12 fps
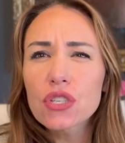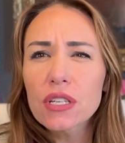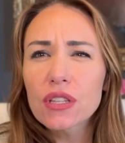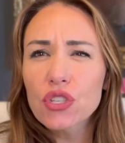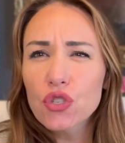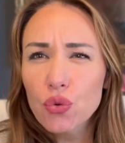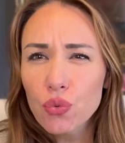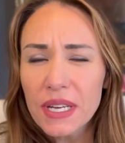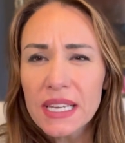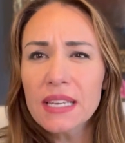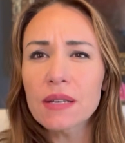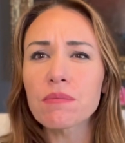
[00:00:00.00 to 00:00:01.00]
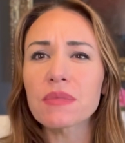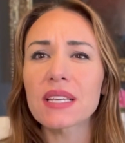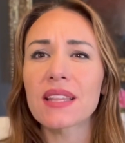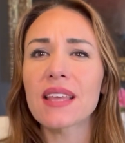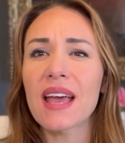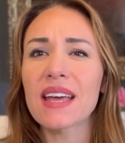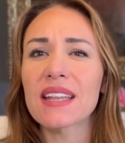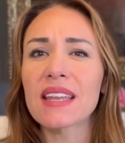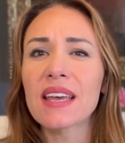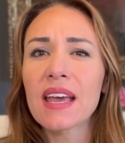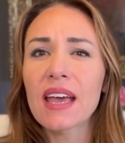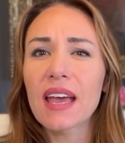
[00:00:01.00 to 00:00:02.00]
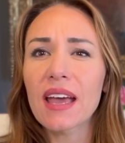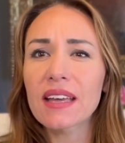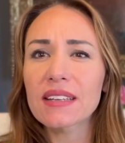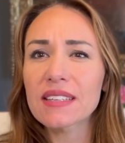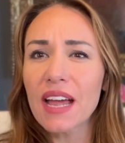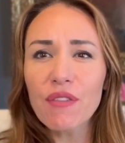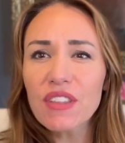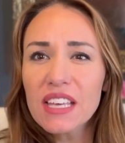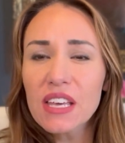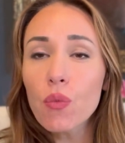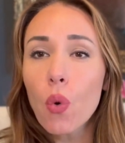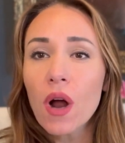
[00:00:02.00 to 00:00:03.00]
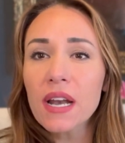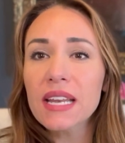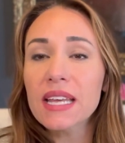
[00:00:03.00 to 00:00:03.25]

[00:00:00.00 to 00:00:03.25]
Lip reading: the dreams and everything he wanted.